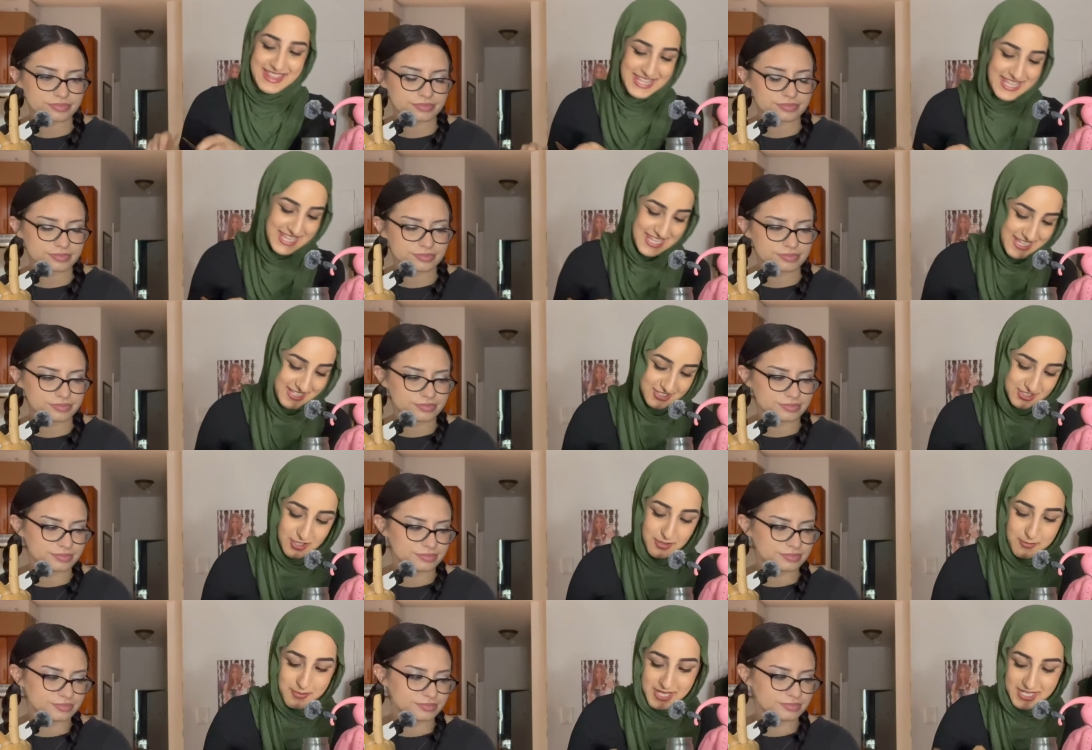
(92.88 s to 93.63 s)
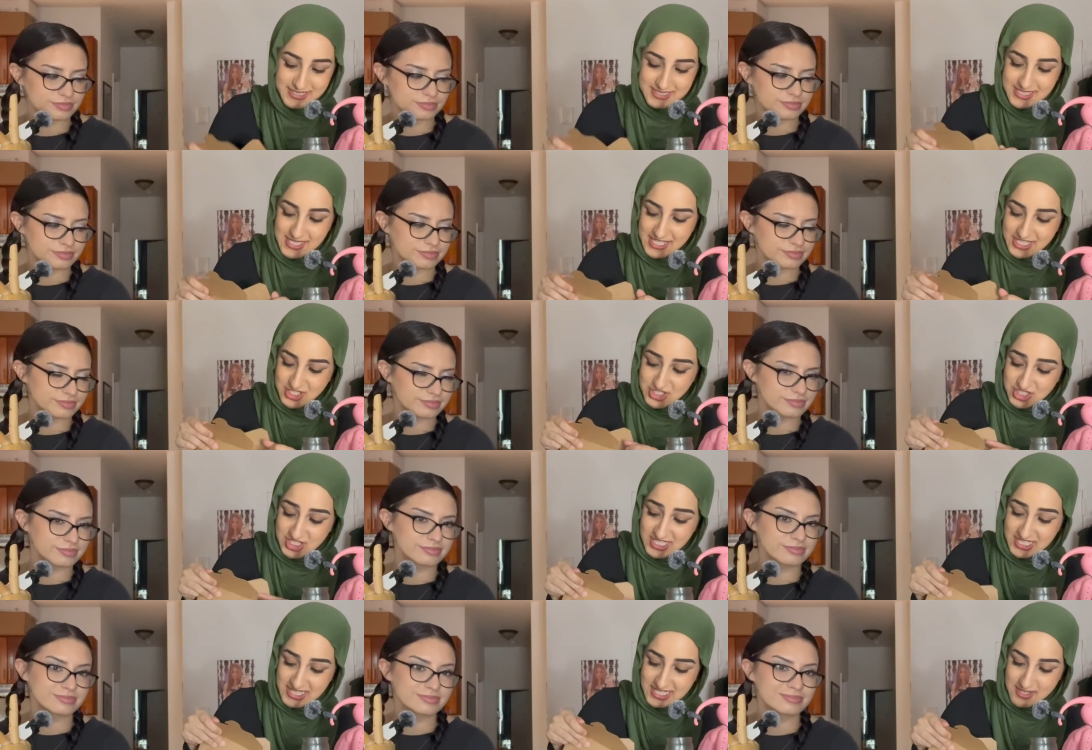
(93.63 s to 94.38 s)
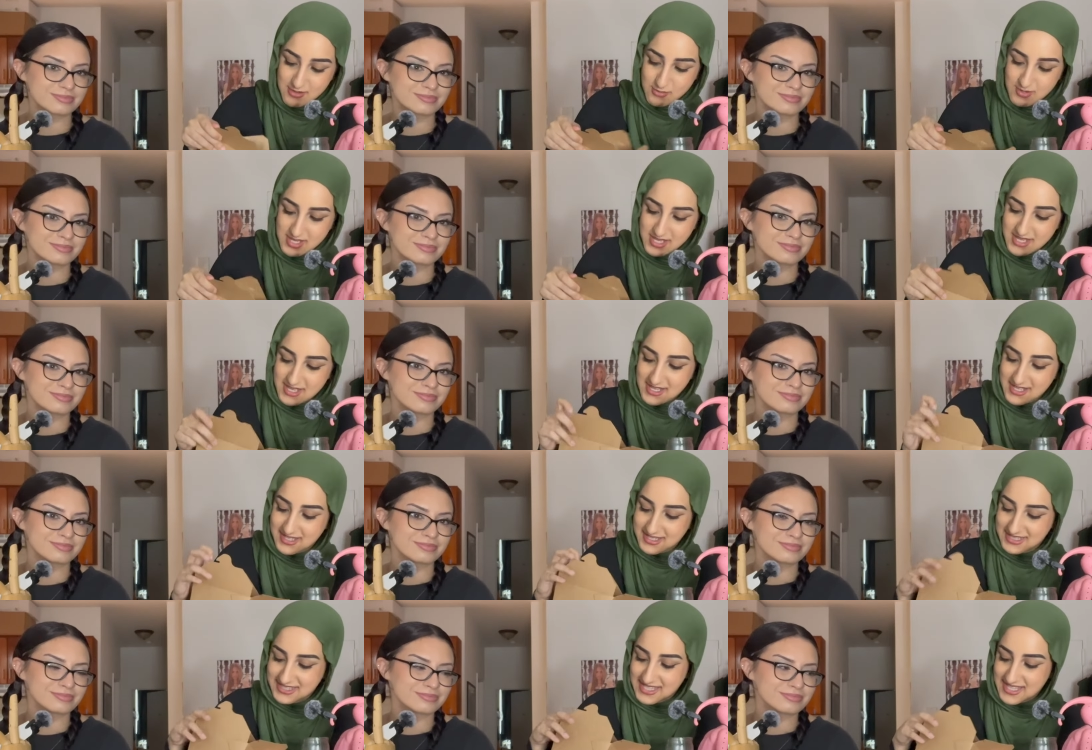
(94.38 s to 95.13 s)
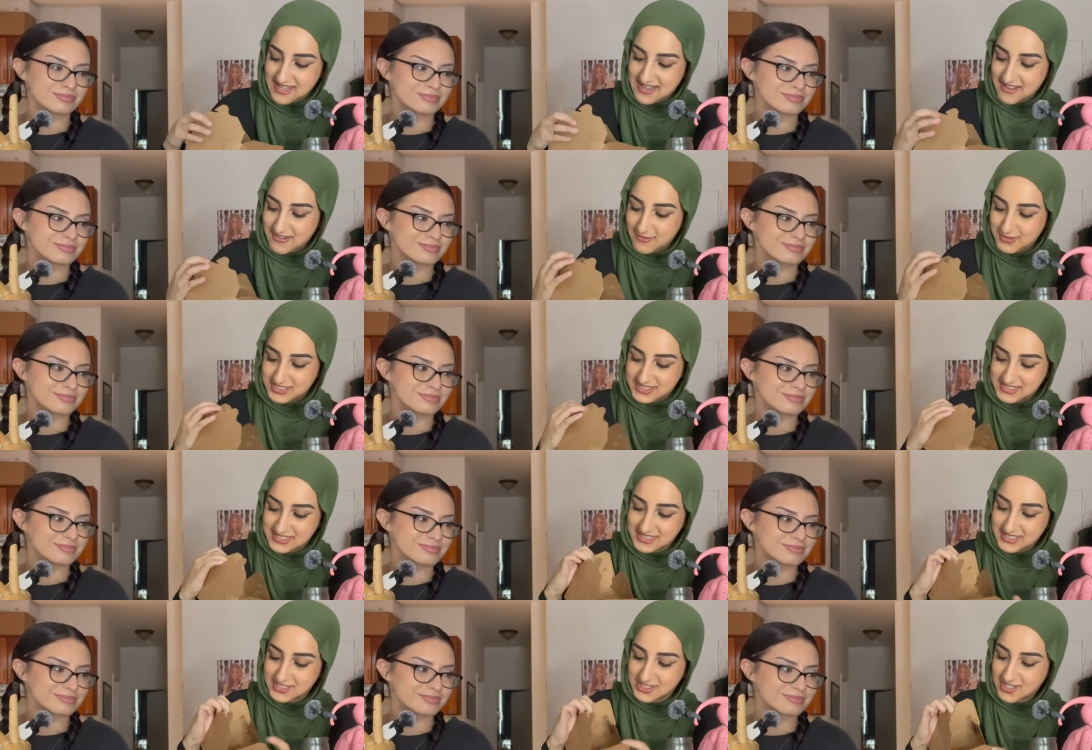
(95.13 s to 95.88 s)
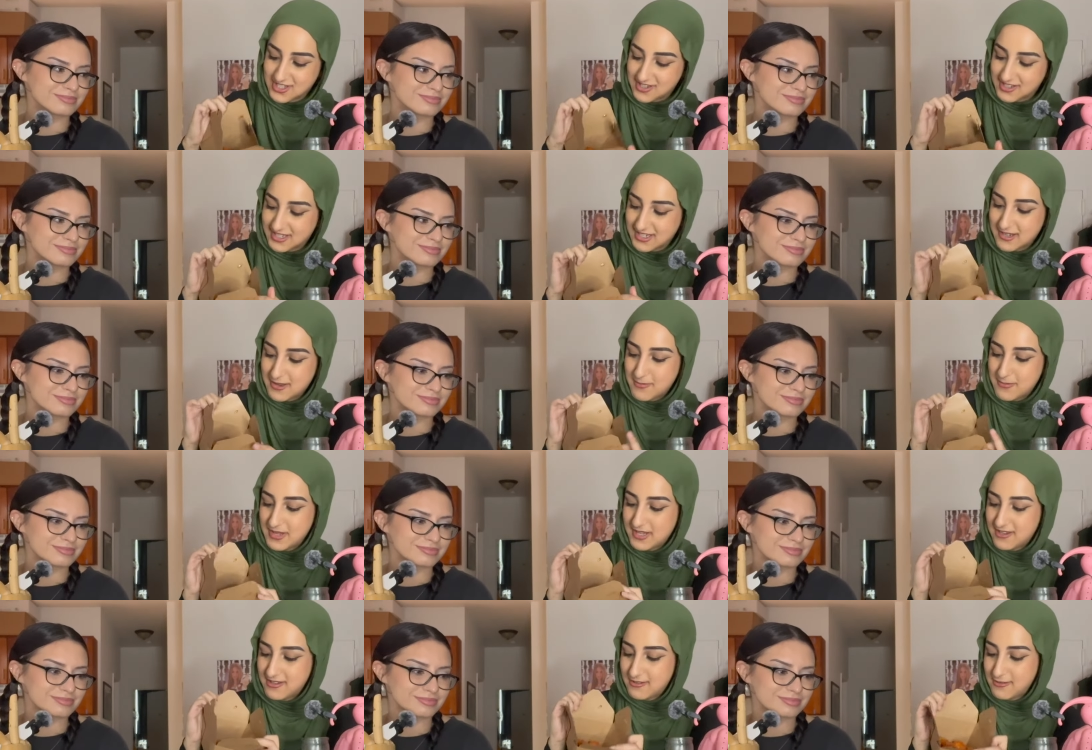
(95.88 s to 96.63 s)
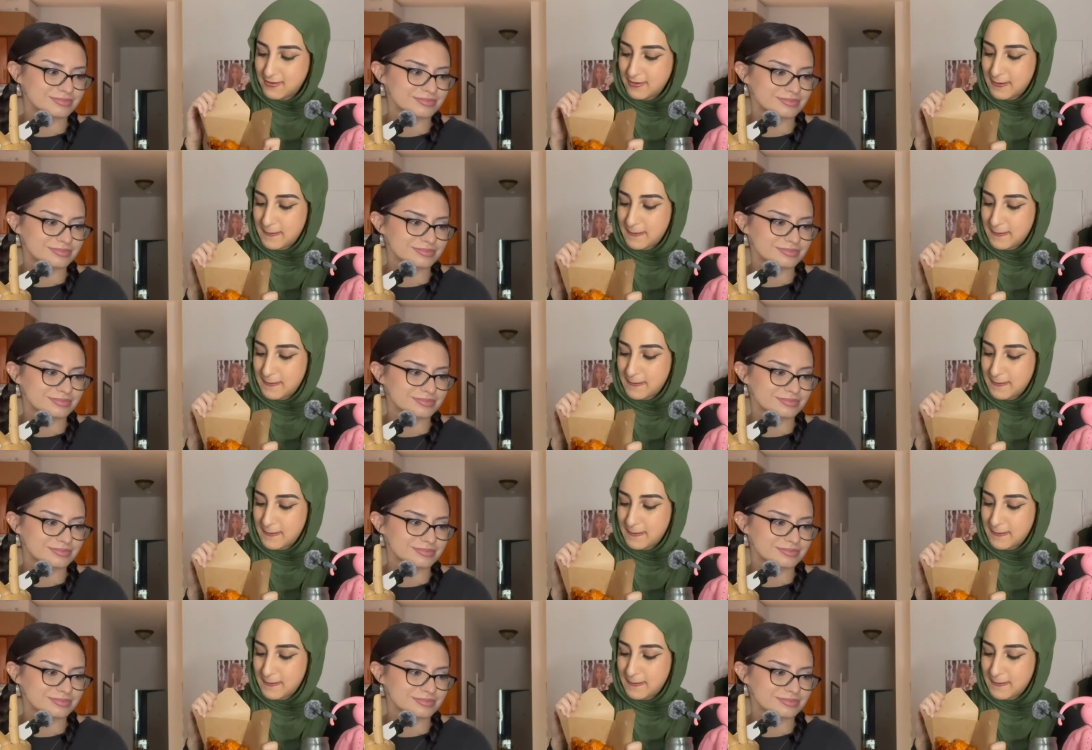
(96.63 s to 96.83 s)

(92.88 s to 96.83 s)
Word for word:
Speaker 1: These are my Thai chili wings that I was talking about.